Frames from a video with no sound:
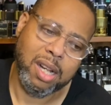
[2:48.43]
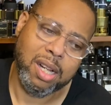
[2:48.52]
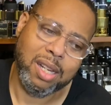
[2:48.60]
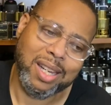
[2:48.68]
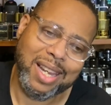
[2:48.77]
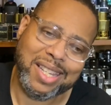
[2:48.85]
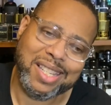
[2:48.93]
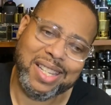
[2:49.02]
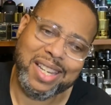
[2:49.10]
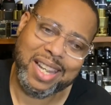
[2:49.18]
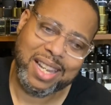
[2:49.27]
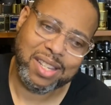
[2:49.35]
less
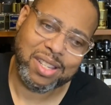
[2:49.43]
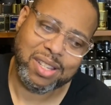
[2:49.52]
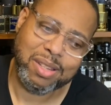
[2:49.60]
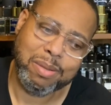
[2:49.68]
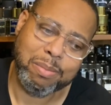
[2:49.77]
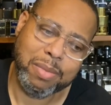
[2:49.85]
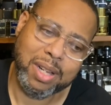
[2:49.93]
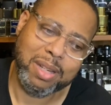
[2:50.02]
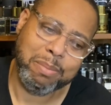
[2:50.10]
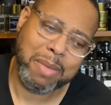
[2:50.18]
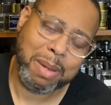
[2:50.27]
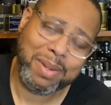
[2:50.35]
dense, but
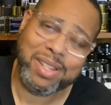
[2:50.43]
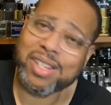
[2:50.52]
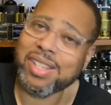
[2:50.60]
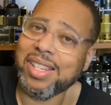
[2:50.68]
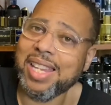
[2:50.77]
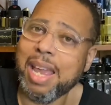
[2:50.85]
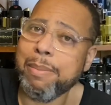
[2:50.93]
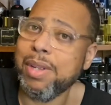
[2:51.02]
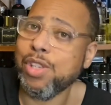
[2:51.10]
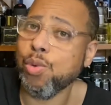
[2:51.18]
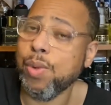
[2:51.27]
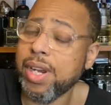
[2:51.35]
maybe just a tad bit
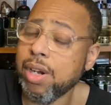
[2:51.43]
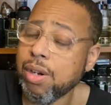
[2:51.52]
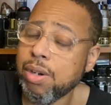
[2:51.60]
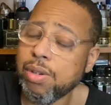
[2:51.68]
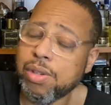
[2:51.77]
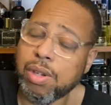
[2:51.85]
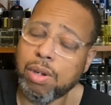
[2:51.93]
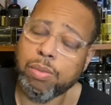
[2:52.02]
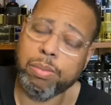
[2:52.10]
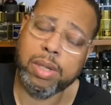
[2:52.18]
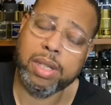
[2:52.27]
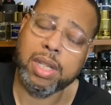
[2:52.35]
sweeter. So,
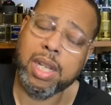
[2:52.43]
but